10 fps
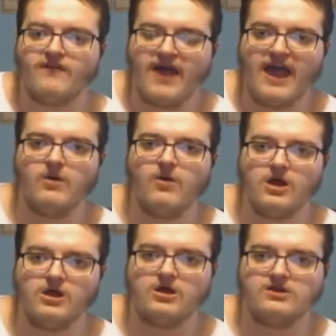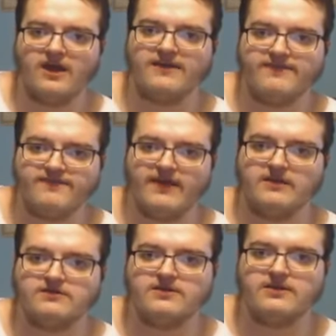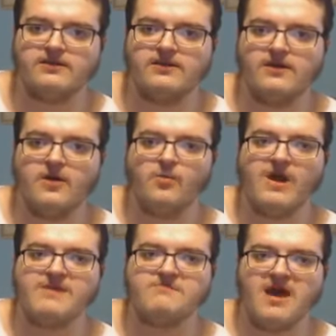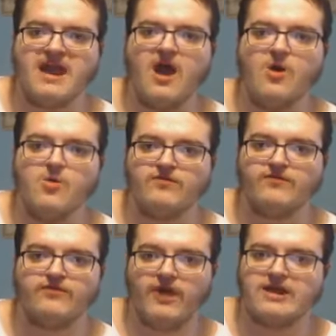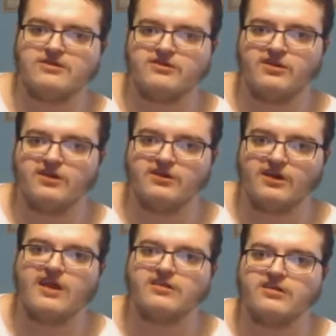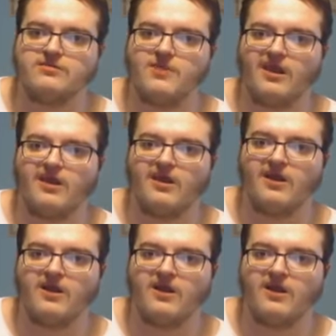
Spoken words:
of how hurt I felt when my own friends turned against me.